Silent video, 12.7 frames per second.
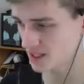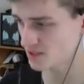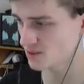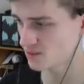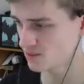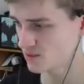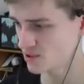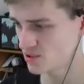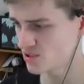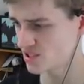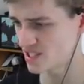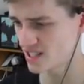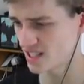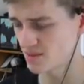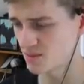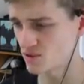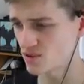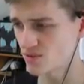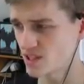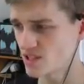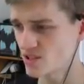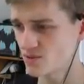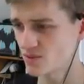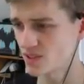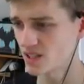like we should just skip most ways,
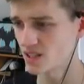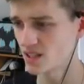shouldn't we?